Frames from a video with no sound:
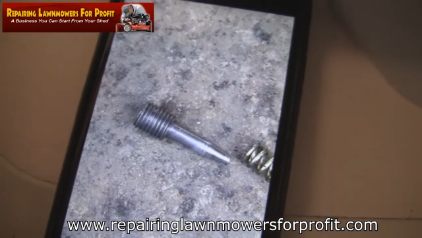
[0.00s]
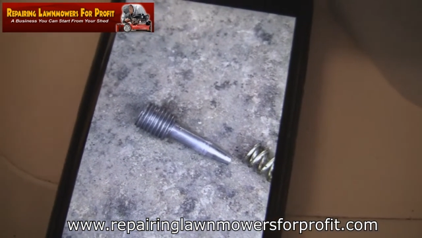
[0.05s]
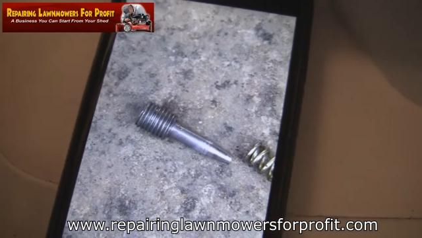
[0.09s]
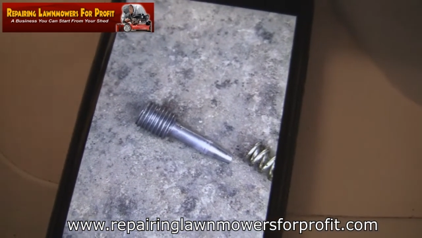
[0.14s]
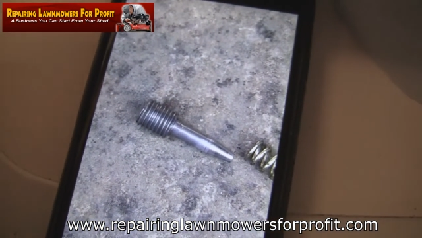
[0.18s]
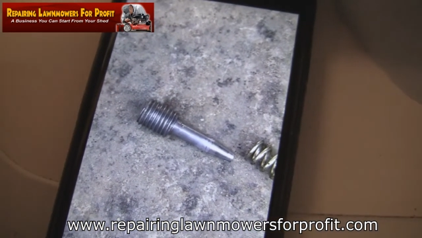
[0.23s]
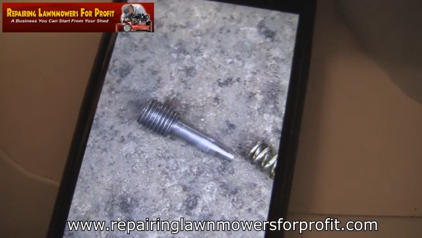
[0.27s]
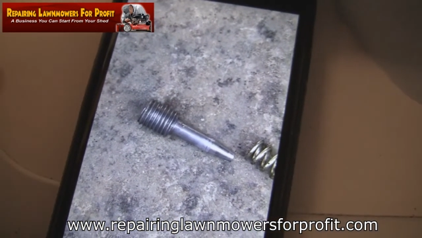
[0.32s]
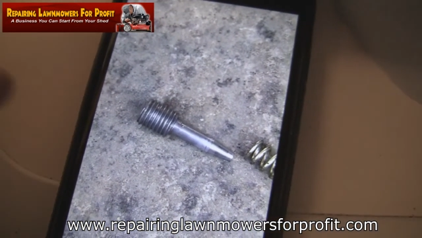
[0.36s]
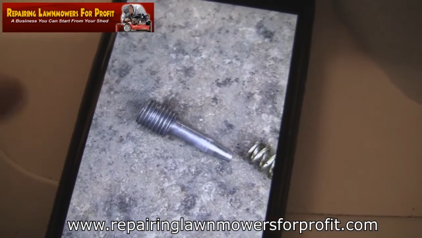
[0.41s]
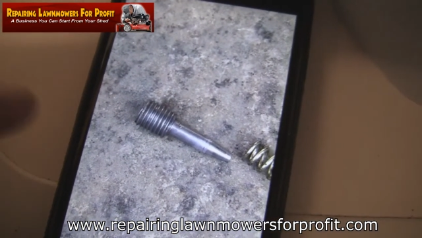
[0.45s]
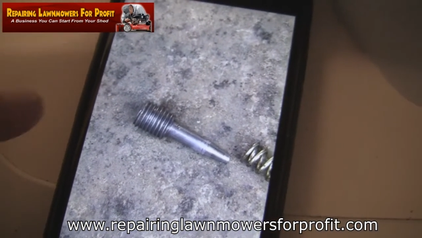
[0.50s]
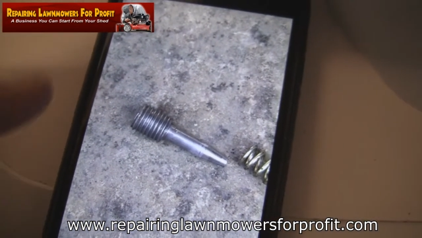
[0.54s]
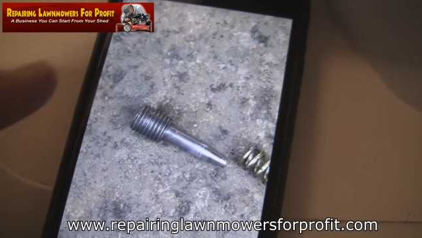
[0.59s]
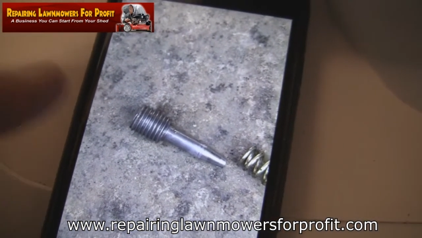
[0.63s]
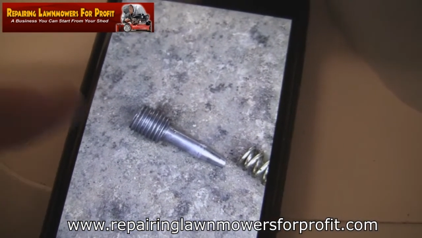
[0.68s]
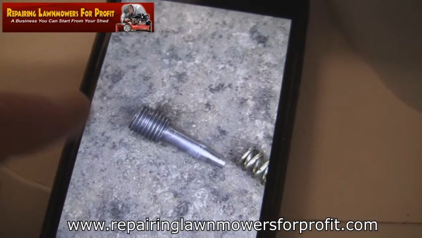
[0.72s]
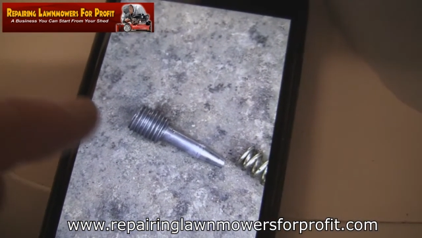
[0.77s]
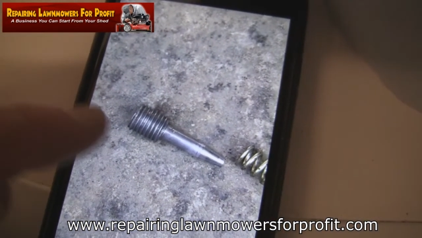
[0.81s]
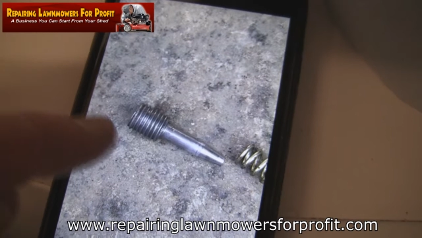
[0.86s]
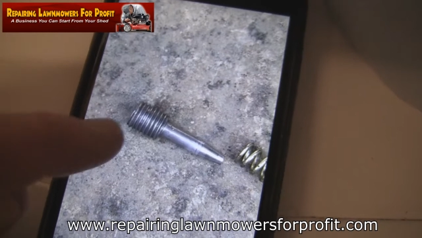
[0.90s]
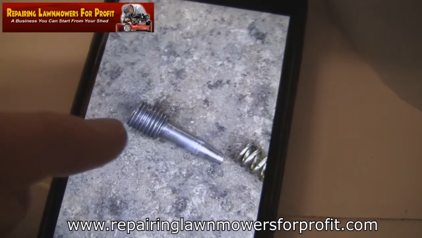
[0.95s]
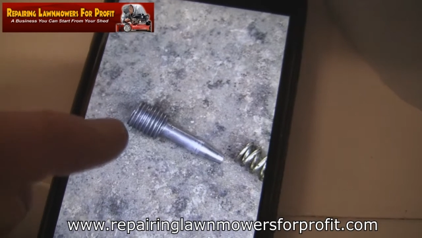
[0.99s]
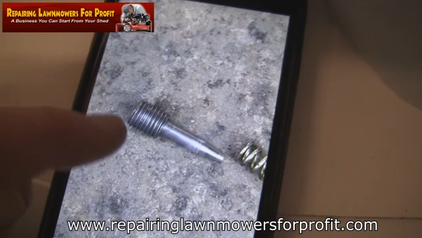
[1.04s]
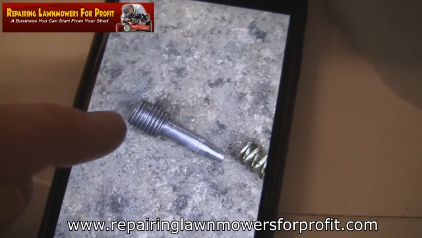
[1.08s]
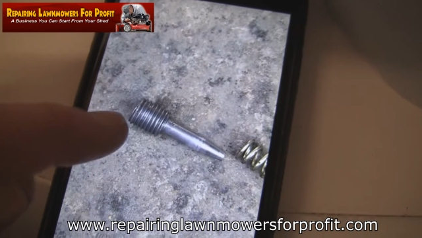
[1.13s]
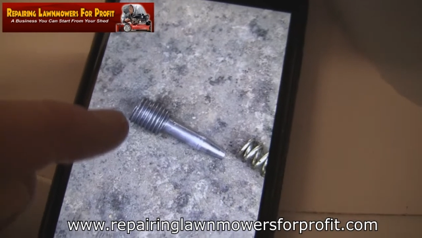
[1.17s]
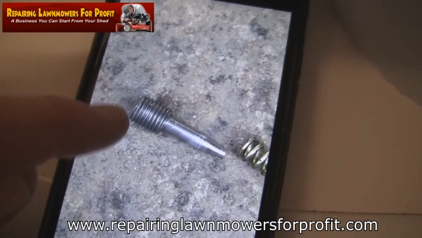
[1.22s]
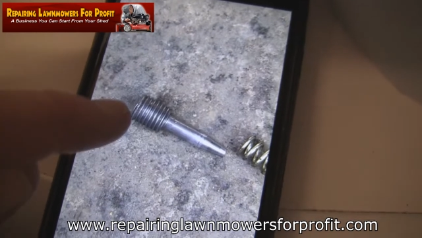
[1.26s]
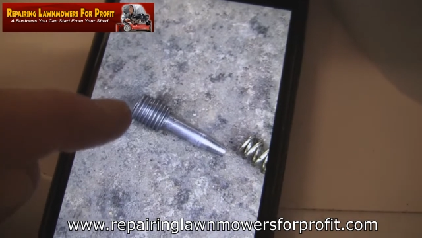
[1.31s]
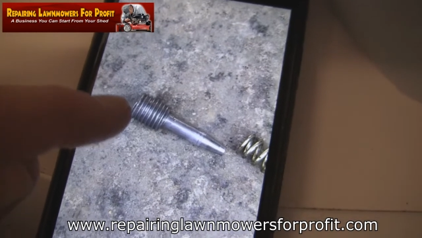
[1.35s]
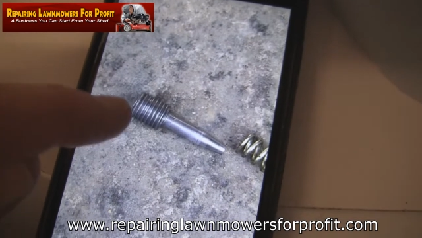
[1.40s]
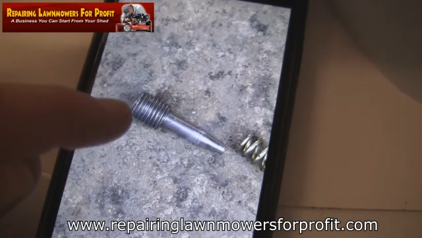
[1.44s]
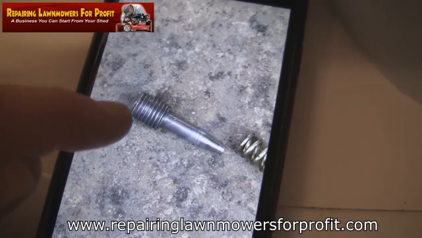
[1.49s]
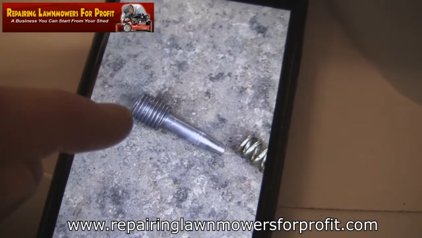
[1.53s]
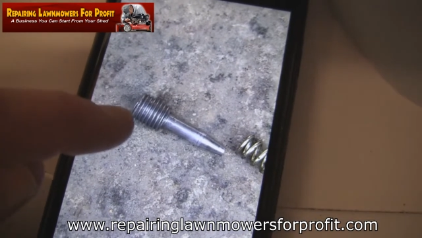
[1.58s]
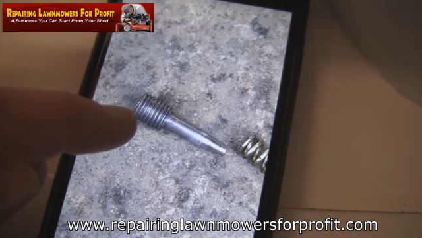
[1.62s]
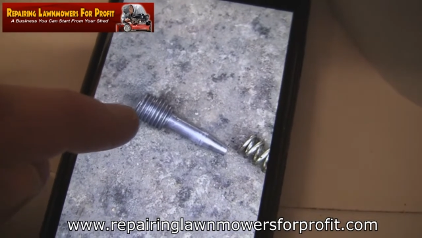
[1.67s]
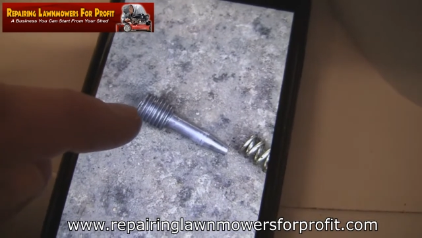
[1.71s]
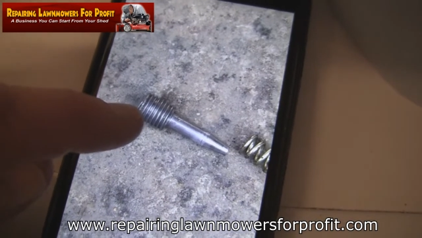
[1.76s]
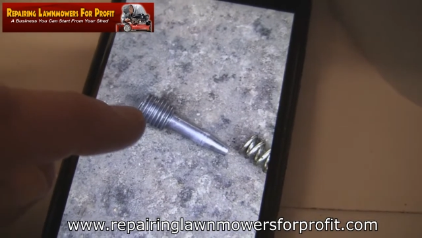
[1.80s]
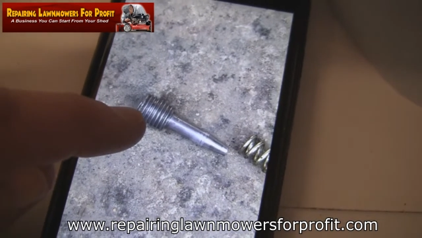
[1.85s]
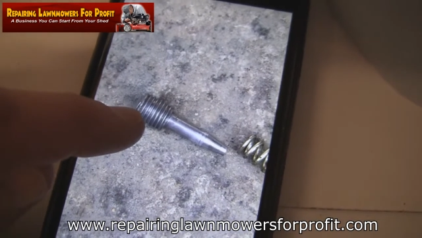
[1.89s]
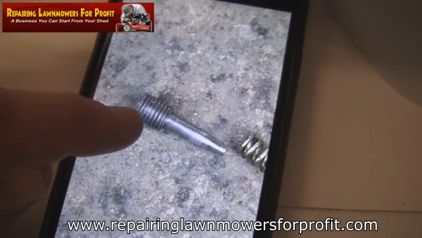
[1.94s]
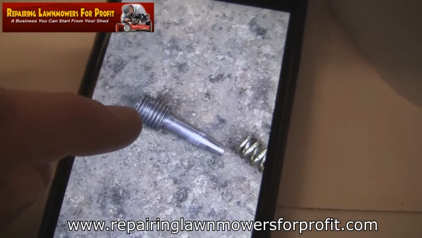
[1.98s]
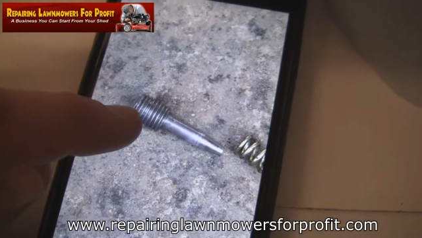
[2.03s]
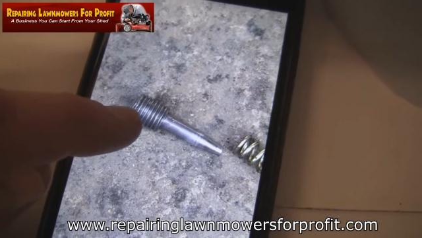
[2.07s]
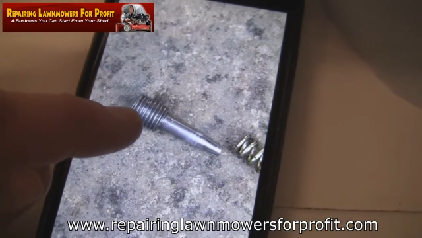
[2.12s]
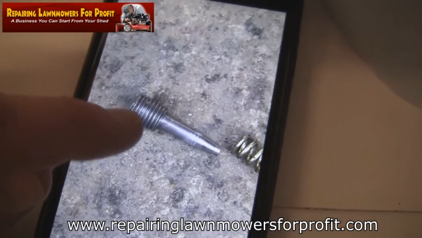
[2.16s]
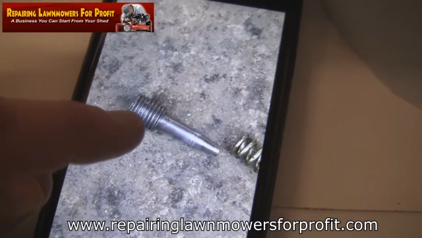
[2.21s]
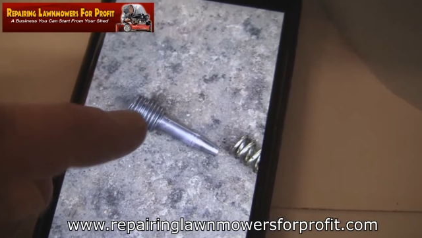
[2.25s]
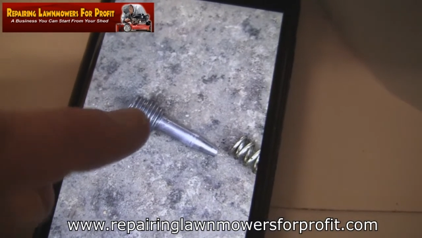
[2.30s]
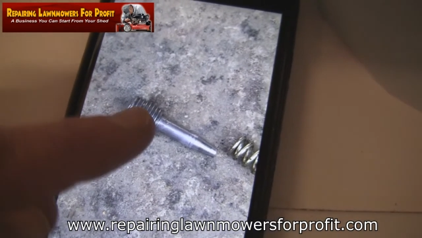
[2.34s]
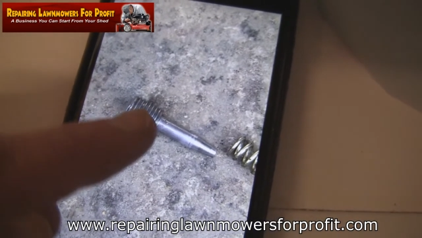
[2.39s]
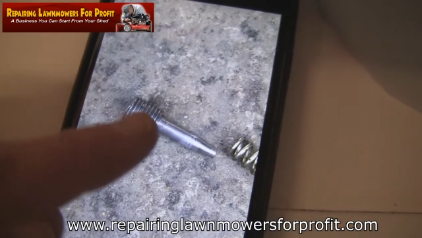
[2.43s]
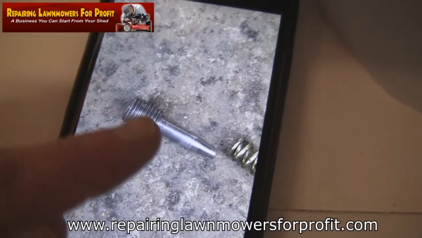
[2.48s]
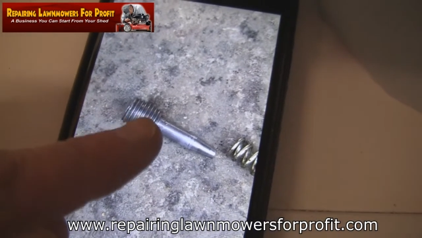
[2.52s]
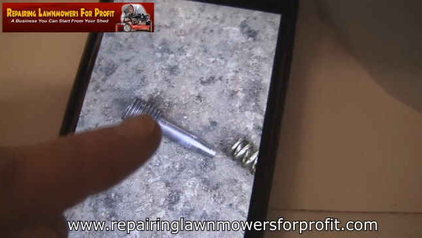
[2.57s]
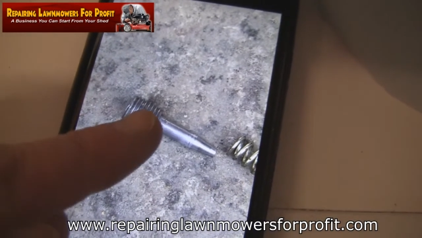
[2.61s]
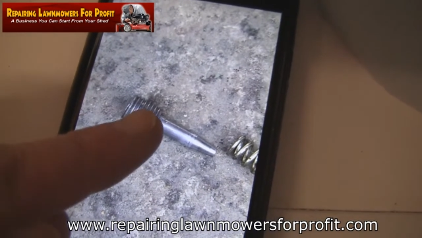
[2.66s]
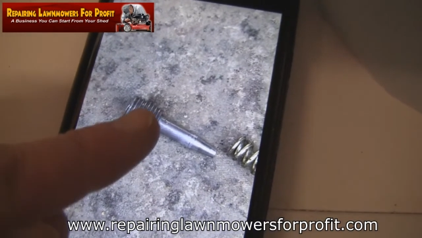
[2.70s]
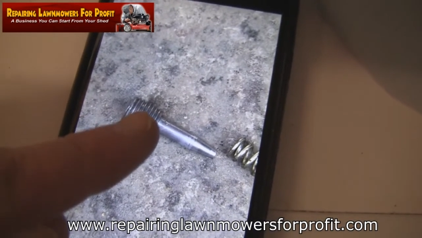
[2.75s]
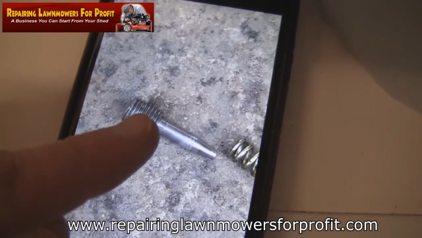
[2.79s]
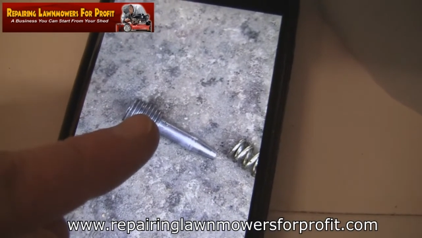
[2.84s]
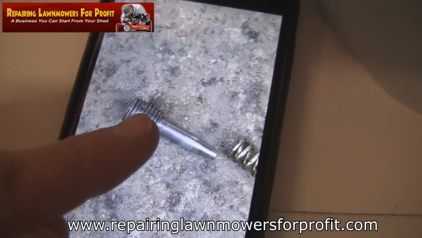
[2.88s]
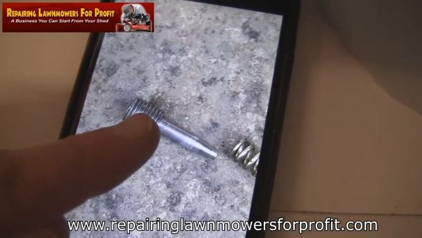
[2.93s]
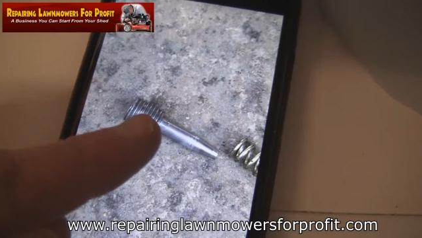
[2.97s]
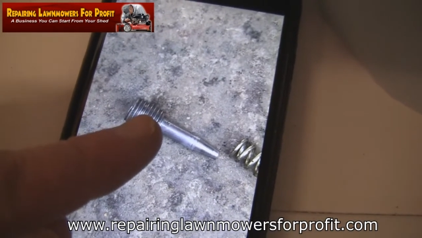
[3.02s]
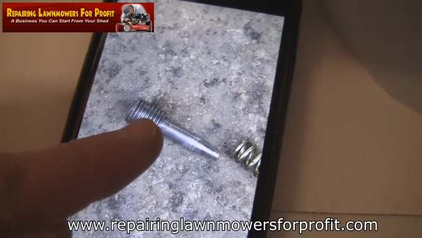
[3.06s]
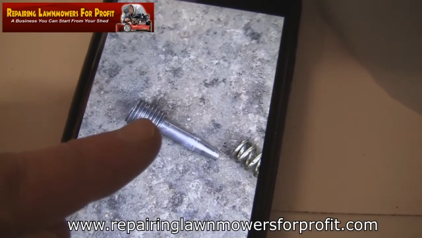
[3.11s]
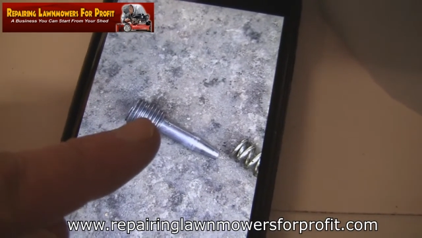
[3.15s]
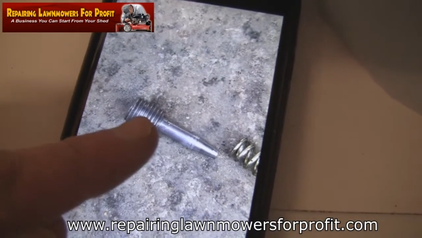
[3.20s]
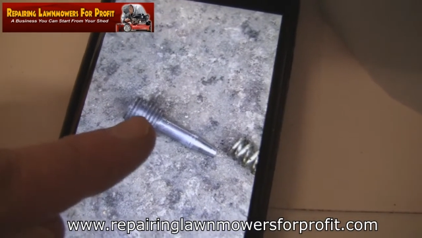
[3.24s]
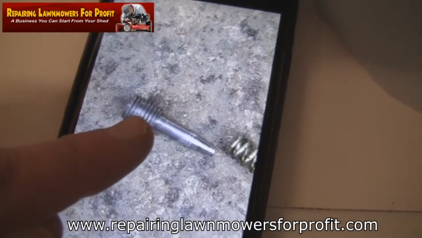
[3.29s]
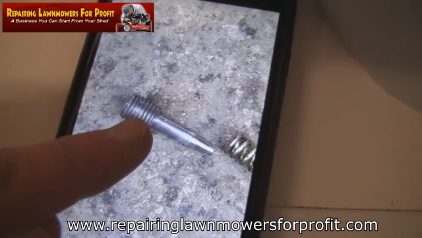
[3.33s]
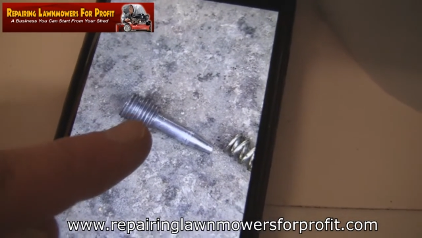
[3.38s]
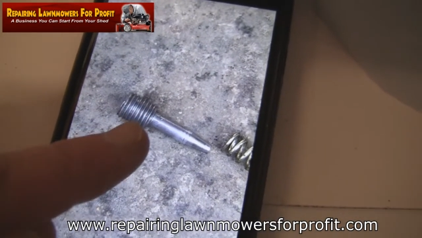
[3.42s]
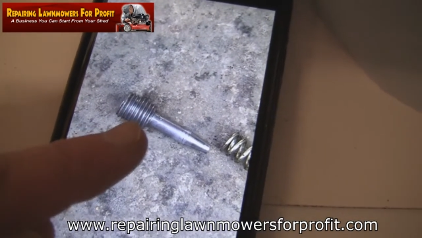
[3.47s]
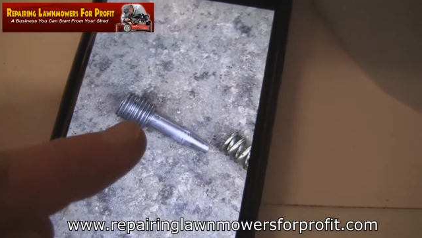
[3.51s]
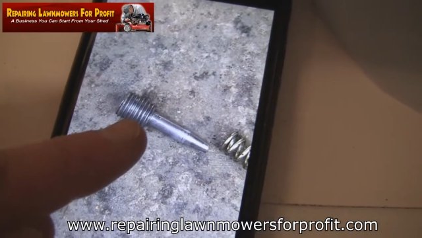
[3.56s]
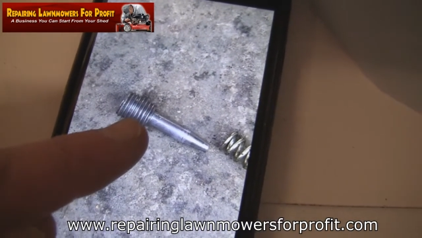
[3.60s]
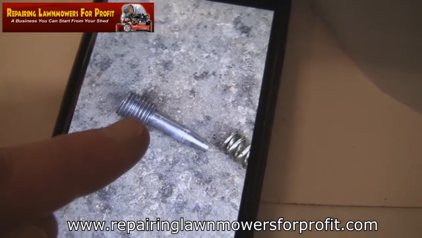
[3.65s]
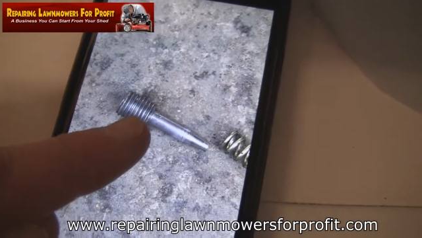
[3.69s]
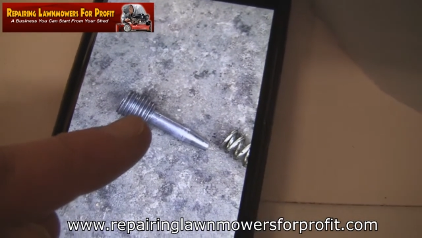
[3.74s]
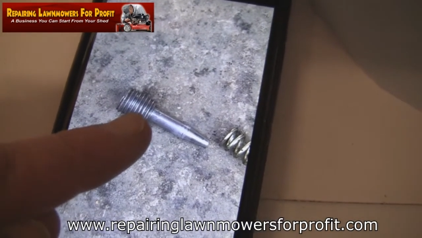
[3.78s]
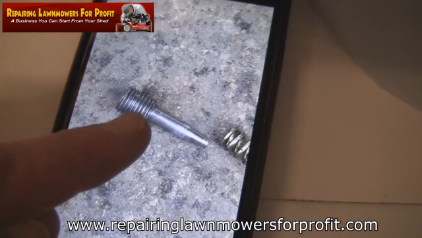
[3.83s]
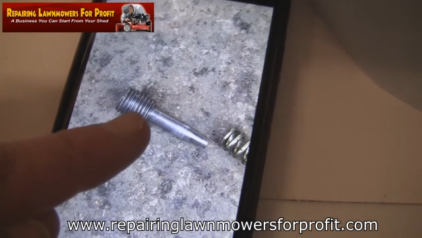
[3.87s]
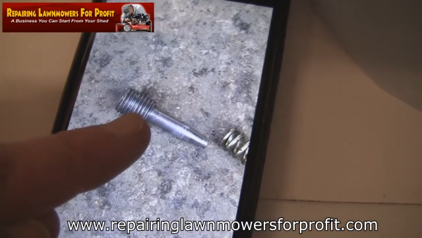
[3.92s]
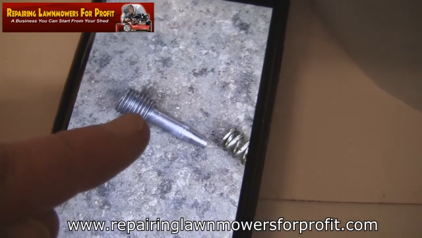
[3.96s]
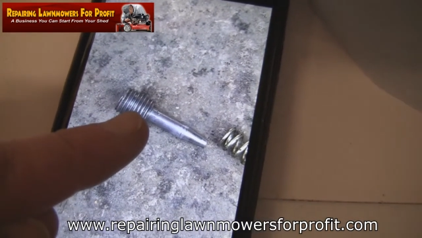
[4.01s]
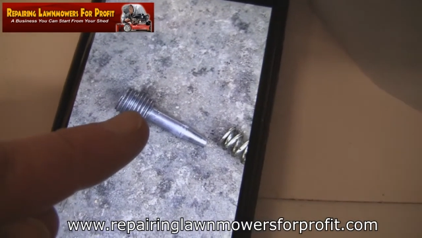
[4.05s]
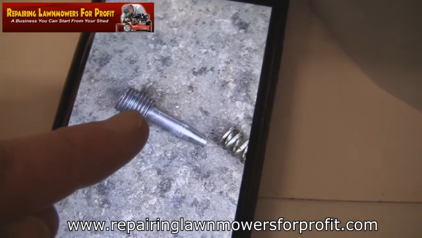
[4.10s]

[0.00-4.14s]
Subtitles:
[unreadable: no face in view]